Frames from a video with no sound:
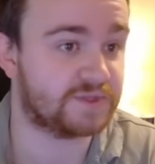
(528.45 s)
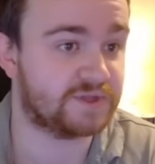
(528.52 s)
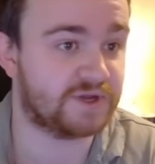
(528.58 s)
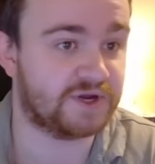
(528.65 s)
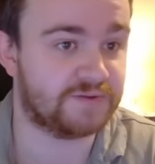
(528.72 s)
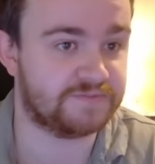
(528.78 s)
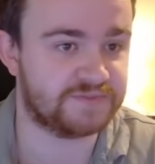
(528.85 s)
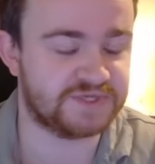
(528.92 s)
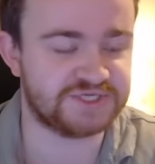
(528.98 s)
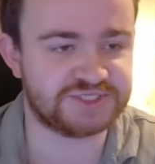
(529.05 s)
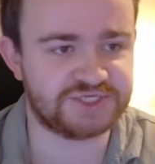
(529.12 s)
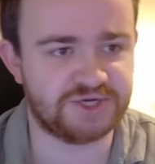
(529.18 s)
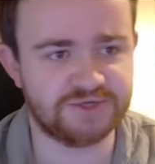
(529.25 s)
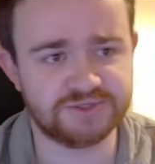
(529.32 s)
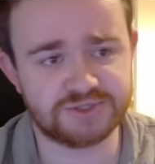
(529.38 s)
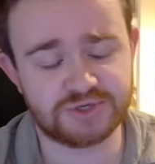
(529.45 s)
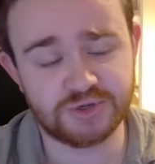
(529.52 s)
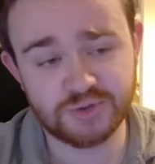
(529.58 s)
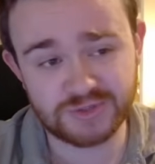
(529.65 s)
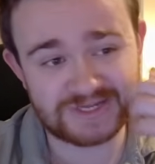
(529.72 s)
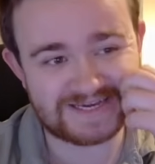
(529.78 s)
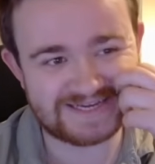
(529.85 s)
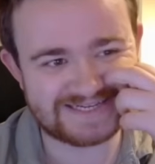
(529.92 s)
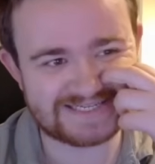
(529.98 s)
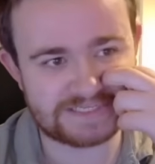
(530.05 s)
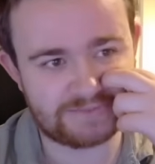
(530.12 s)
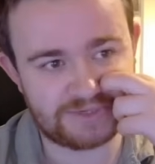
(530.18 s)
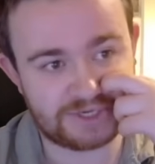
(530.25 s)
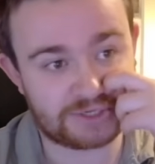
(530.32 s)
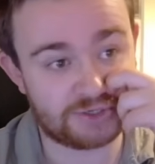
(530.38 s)
This turn could easily
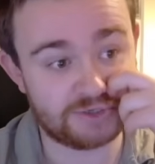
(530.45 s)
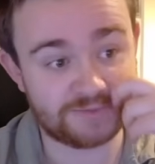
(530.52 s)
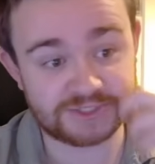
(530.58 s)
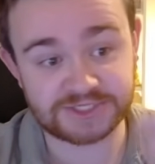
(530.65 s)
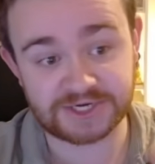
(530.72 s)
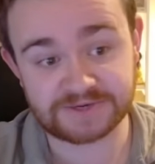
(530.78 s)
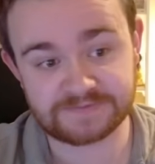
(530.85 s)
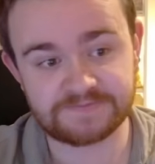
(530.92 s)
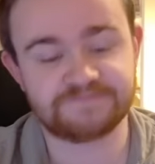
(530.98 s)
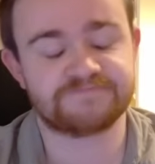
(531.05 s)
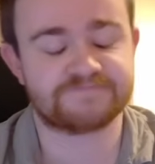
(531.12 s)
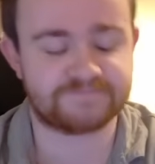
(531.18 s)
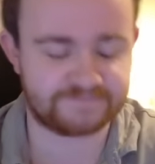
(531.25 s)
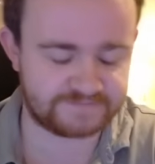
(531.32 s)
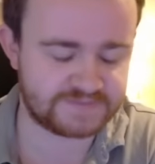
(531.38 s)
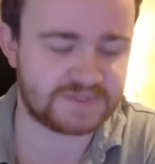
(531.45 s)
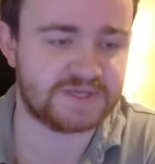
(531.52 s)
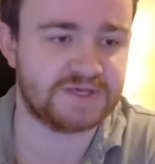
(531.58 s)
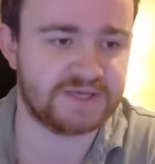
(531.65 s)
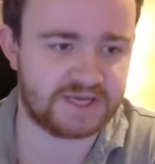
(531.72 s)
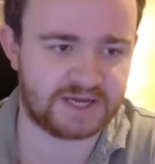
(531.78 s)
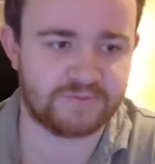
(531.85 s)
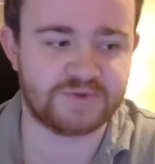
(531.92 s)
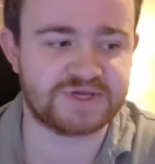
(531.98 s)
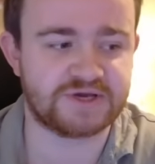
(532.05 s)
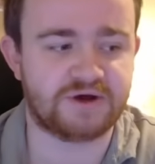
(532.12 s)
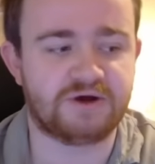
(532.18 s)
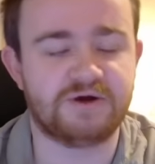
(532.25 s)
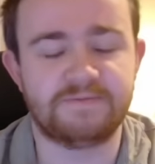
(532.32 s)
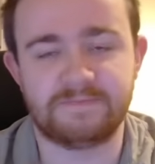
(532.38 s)
be a Kuma turn. And we
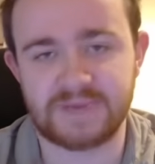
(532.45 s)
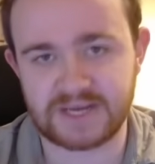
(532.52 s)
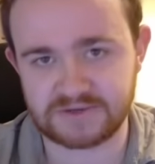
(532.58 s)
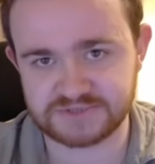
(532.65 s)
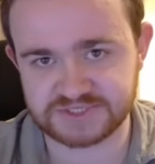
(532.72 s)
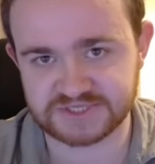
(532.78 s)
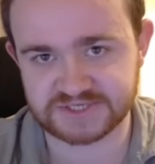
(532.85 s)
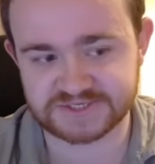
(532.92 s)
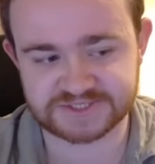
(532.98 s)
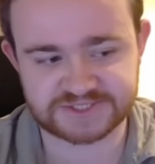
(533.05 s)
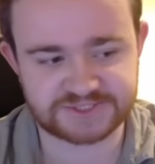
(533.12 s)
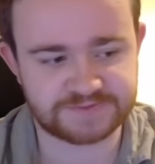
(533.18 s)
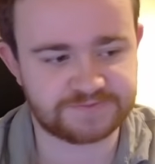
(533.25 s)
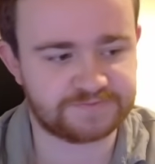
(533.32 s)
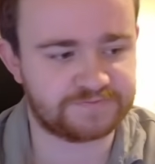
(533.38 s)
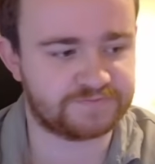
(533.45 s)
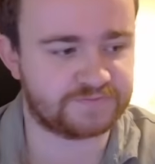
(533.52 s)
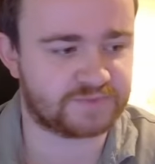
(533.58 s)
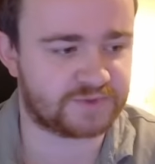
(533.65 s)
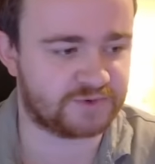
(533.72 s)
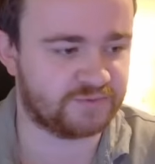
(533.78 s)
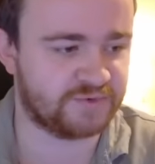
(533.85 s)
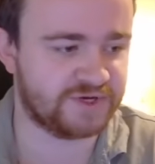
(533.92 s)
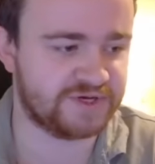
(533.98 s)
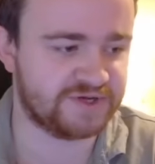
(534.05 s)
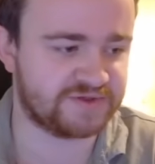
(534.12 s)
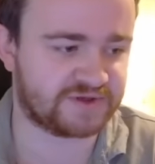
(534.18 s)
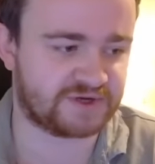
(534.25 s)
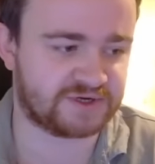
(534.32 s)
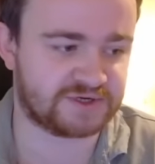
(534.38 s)
can't bounce this
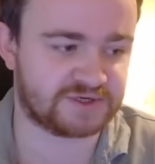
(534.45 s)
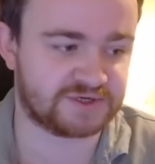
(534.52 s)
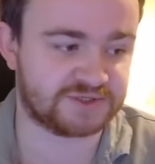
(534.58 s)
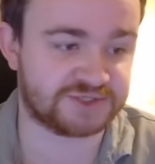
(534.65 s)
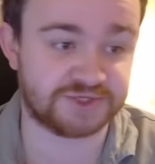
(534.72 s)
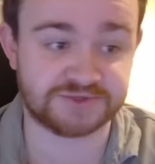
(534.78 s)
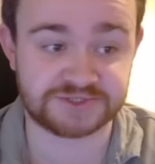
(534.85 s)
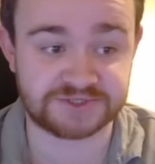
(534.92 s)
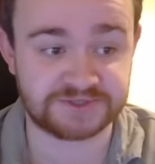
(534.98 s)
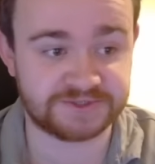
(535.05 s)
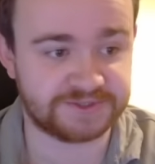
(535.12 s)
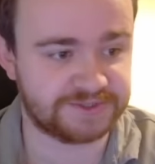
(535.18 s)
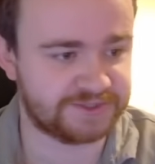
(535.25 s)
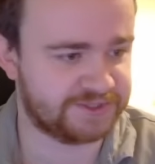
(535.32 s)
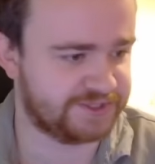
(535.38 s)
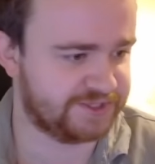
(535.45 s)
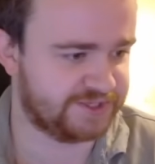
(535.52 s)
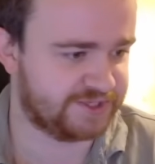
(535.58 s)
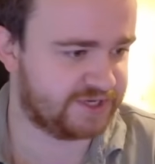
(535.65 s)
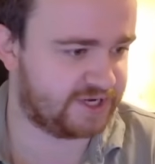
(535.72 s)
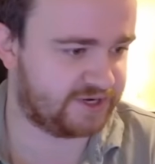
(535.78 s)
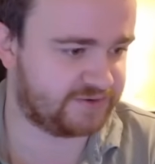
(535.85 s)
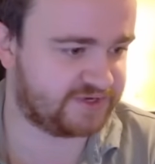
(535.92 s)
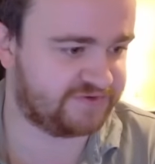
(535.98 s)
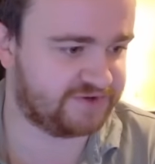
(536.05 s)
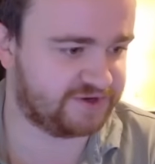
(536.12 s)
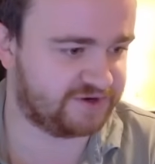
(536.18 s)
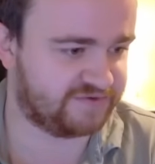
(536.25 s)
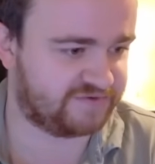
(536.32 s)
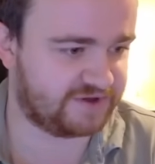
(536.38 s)
with our Jozu. We're definitely
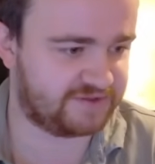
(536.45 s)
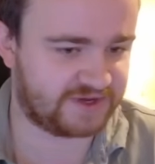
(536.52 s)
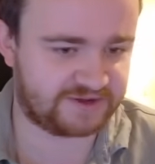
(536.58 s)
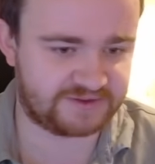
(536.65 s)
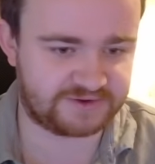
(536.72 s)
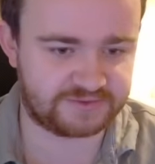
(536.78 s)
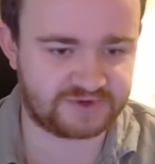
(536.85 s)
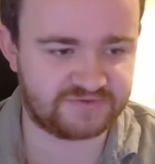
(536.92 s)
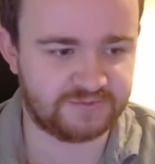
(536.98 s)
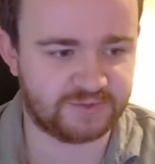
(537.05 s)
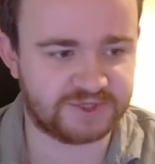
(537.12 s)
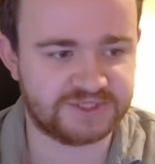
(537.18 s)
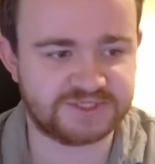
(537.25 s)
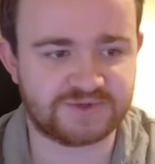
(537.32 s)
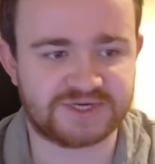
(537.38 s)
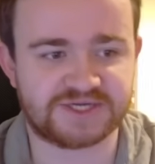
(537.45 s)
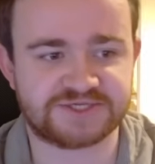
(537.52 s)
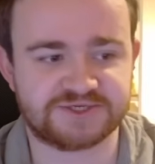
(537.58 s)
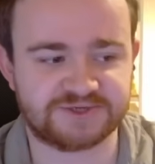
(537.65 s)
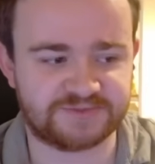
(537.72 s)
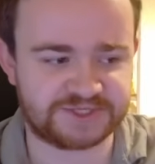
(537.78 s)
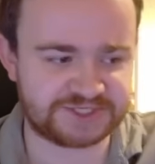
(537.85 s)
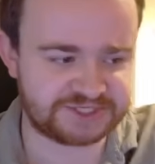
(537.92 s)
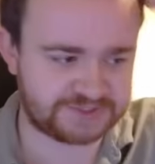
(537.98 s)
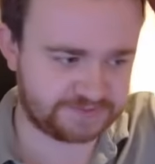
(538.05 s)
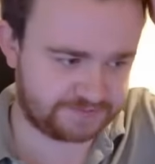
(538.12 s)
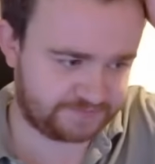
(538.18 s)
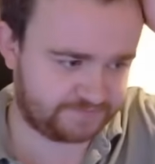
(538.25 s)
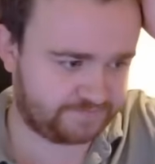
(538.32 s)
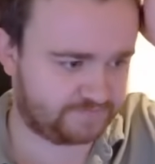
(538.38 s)
going to defend that, though. We'll give him one of these Wadatsumis.
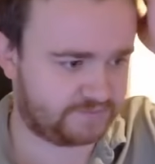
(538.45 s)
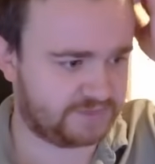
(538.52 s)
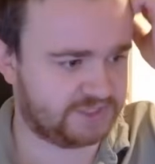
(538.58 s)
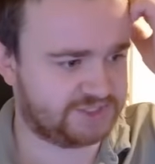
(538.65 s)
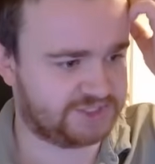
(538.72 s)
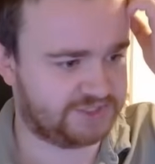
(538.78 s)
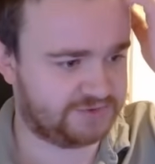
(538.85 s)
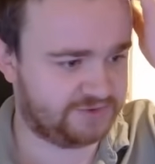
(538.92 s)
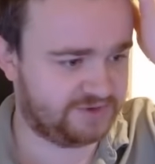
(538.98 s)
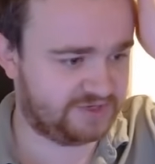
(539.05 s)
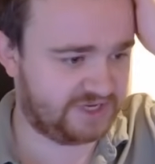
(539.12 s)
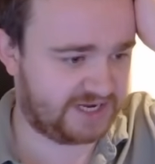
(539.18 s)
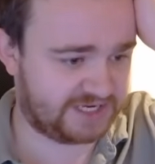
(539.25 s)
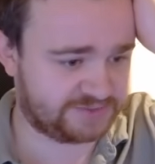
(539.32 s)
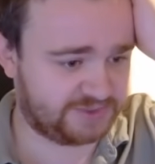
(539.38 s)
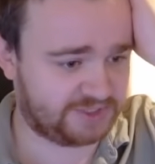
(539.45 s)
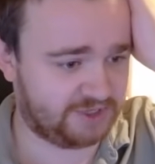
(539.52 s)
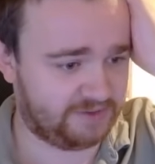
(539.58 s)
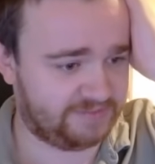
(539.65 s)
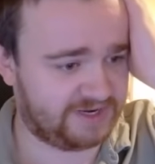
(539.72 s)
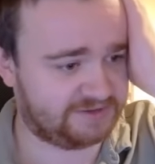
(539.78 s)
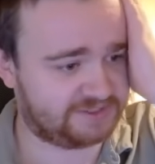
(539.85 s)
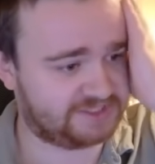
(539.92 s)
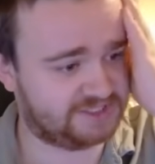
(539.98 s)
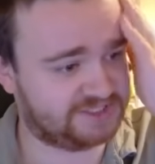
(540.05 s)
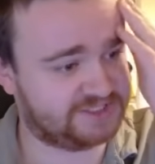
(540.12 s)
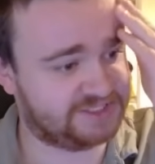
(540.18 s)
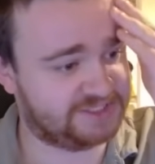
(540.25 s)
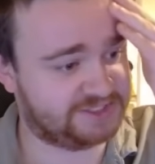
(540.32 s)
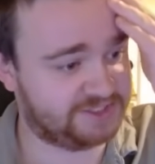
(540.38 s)
So, as we can't bounce this,
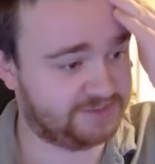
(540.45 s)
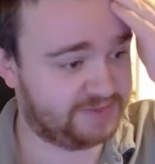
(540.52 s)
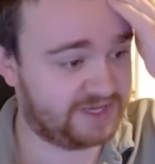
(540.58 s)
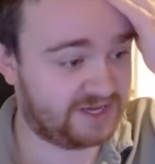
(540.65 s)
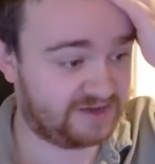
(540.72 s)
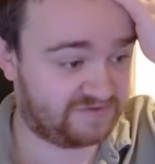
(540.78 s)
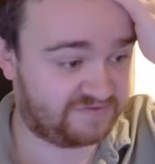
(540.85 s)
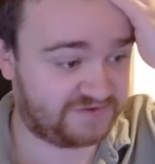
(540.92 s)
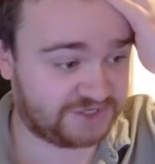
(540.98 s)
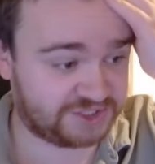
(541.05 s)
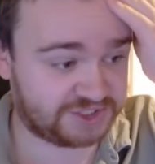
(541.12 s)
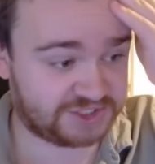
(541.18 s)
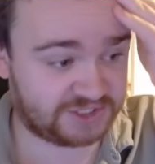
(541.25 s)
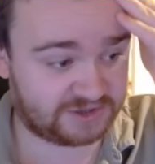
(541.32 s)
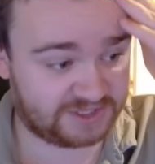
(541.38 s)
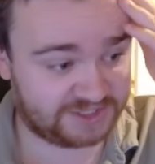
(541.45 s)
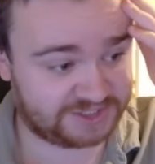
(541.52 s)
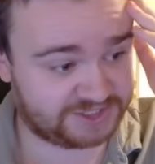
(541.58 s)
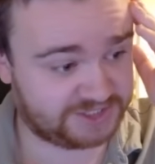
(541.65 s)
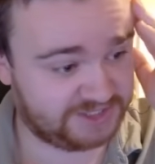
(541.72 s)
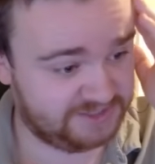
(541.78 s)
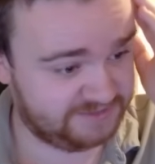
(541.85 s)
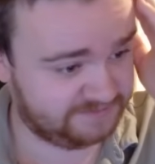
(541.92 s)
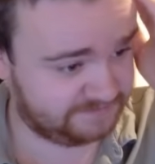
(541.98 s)
this is going to be a Fisher Tiger turn.